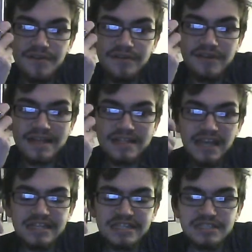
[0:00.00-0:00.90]
like
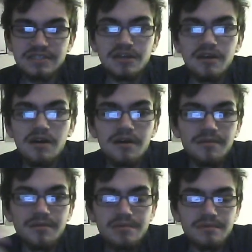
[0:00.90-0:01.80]
this.
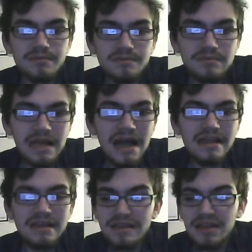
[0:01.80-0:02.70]
Not
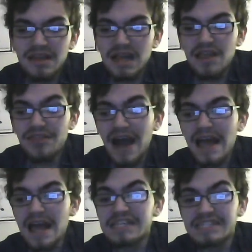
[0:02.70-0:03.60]

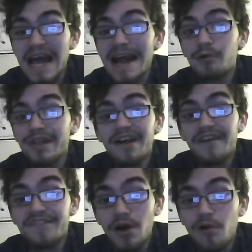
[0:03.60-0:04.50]
exactly a
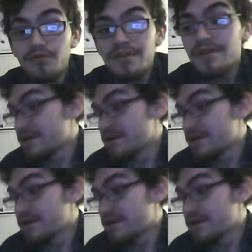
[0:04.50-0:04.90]
phone,